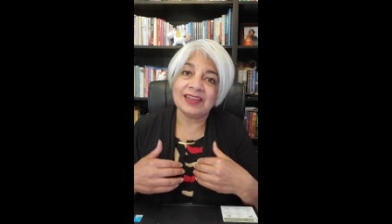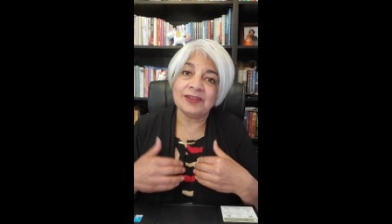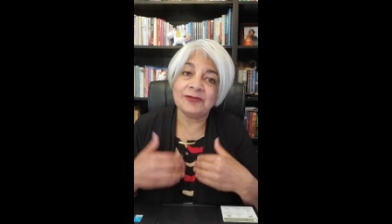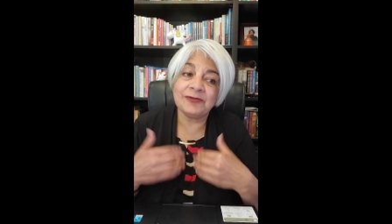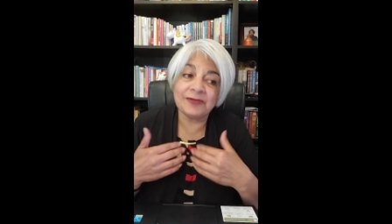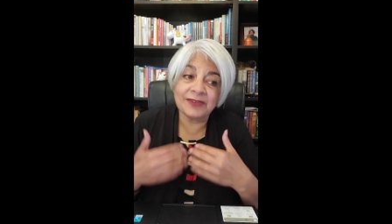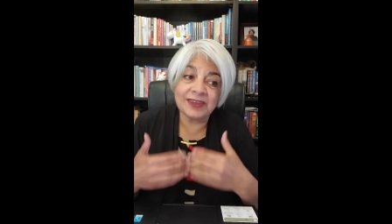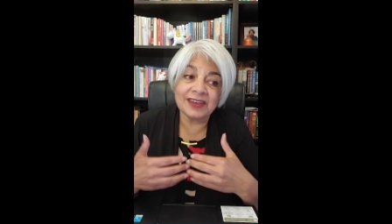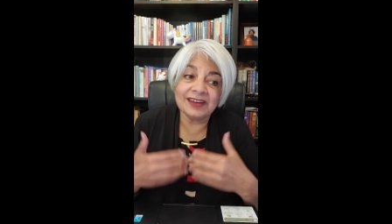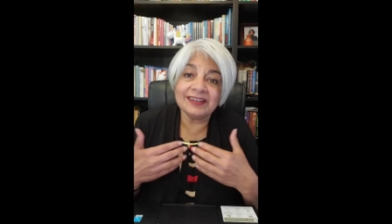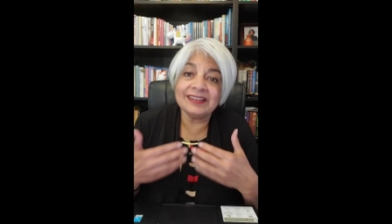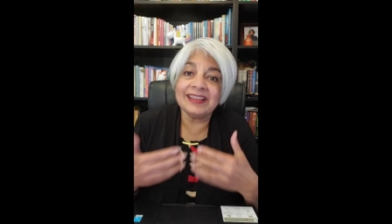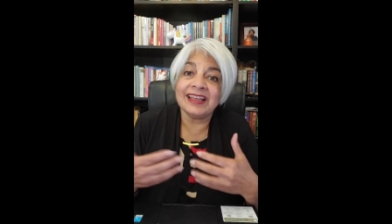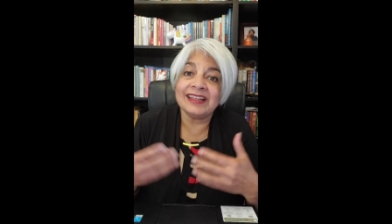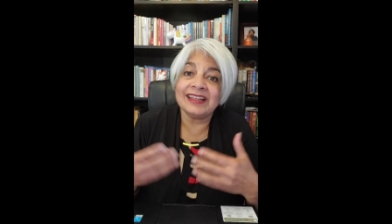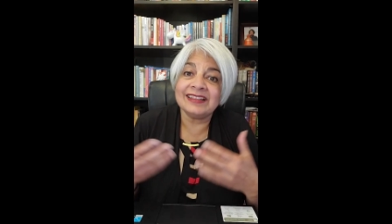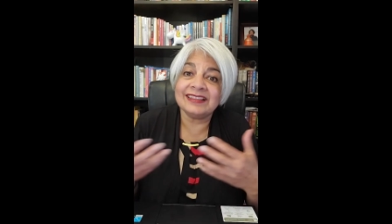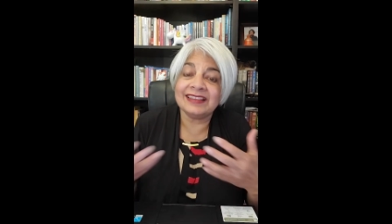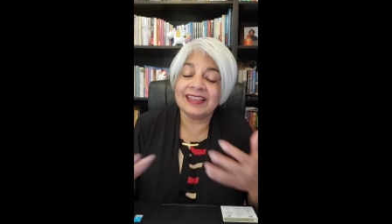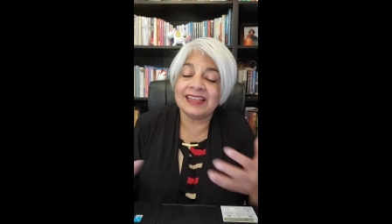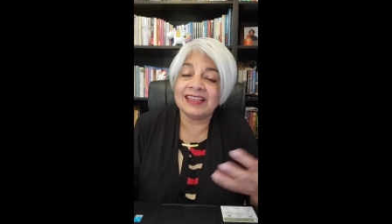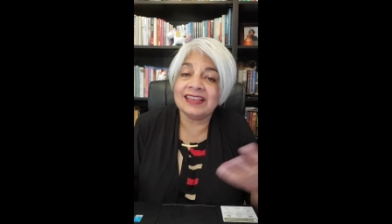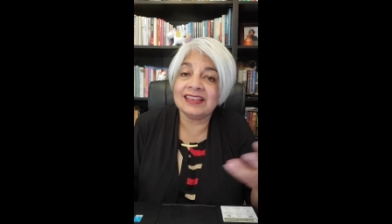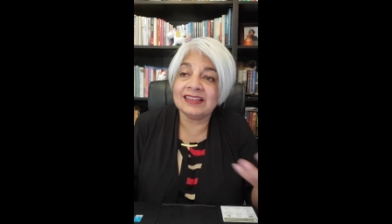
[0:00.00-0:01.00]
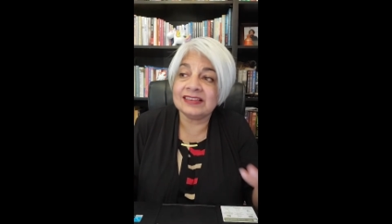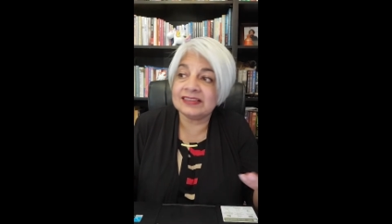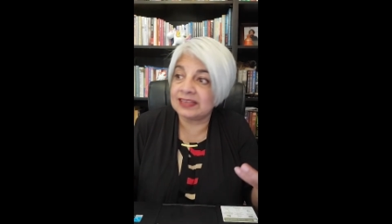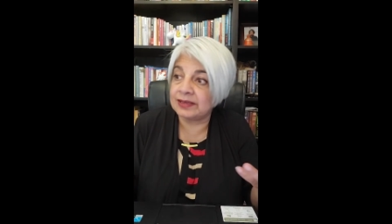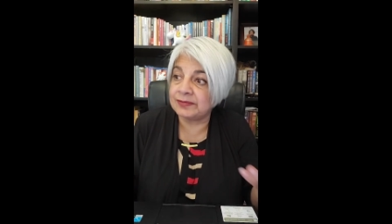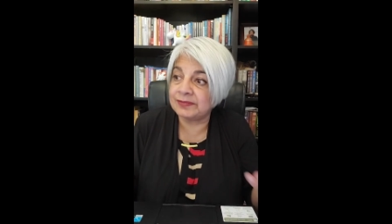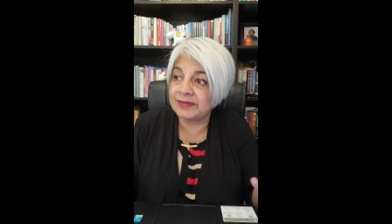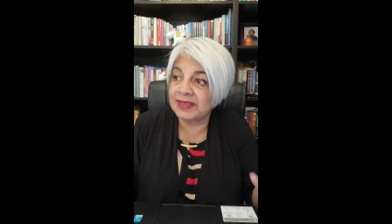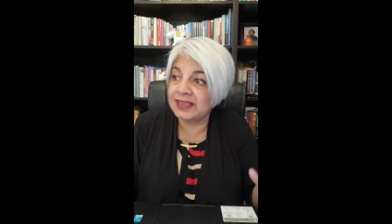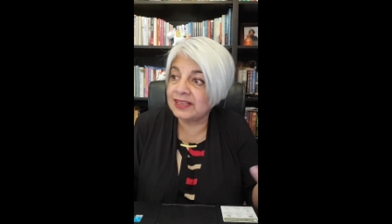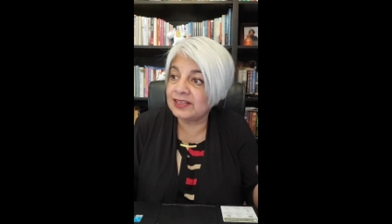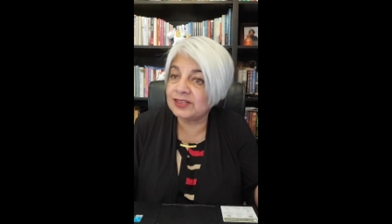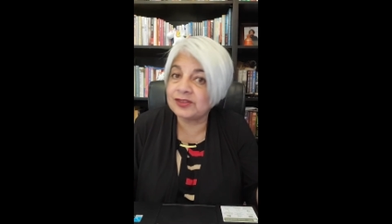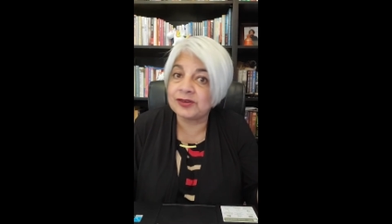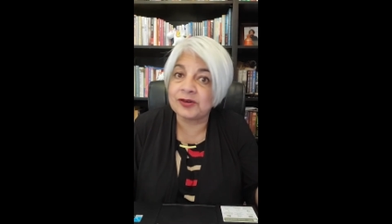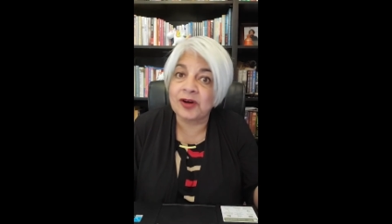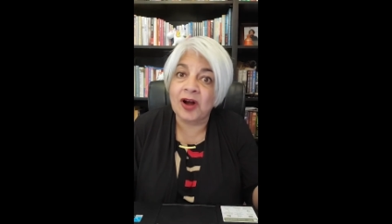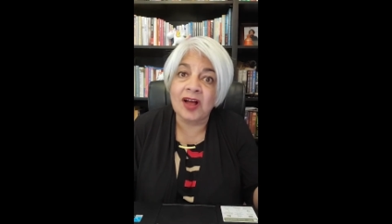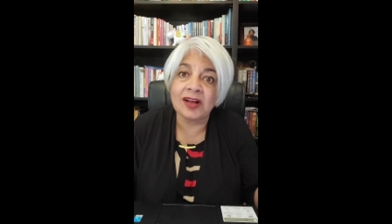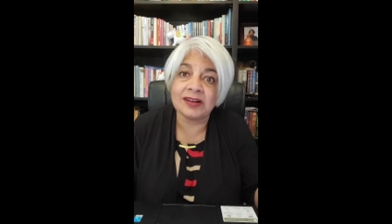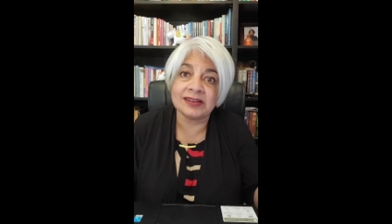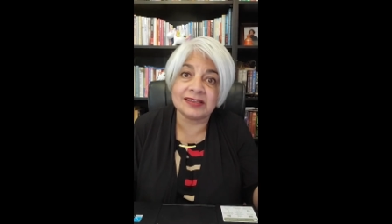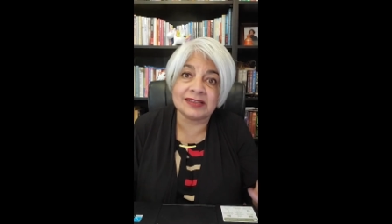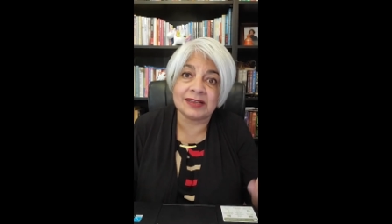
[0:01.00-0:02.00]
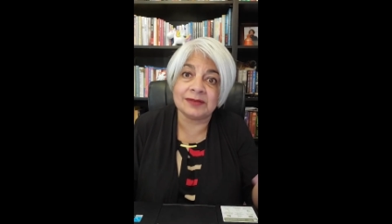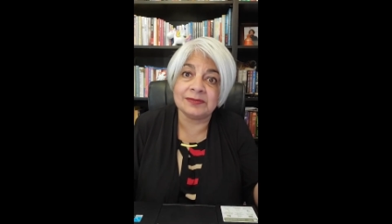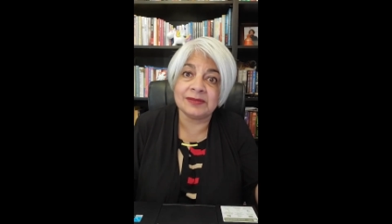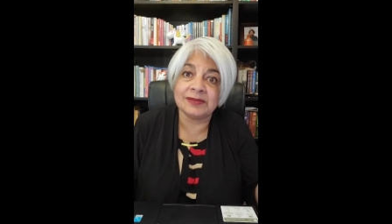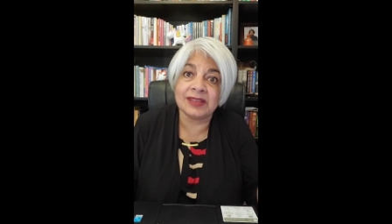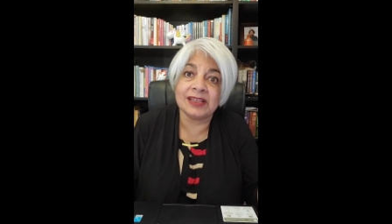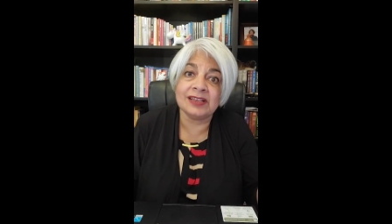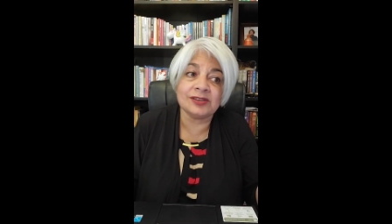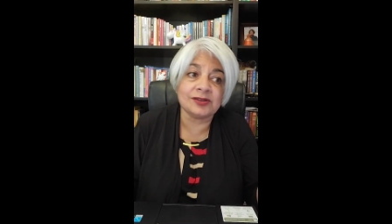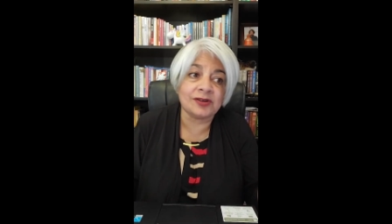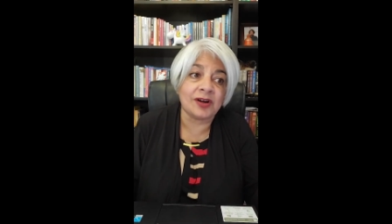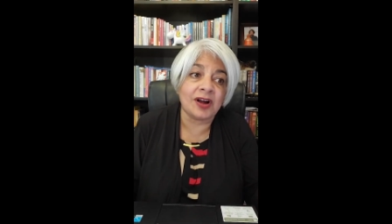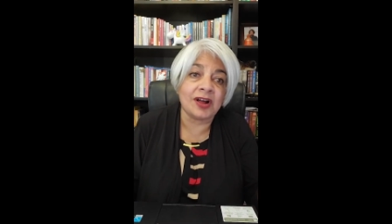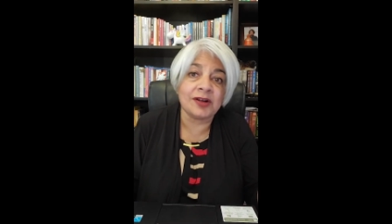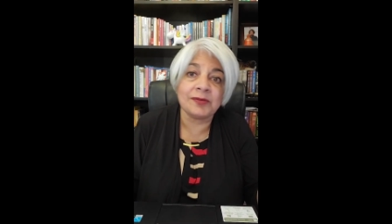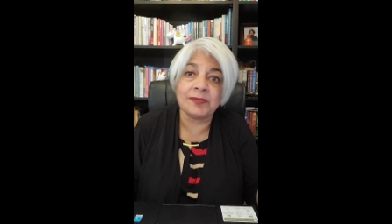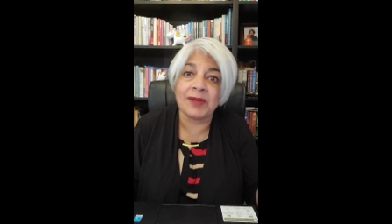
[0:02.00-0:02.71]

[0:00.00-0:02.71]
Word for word: fear that thing, something's wrong, something's wrong,